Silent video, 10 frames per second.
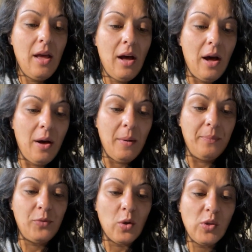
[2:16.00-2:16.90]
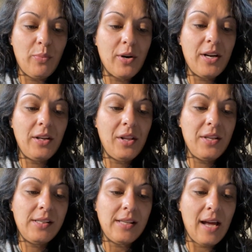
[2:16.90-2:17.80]
Those born under
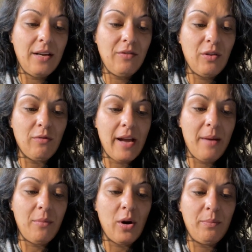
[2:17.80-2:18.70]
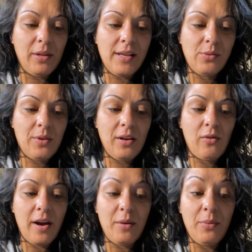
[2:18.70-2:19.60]
the sign of the ram are blessed with
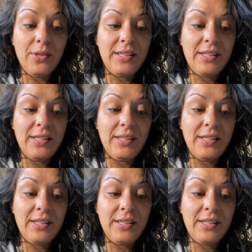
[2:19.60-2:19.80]
incredible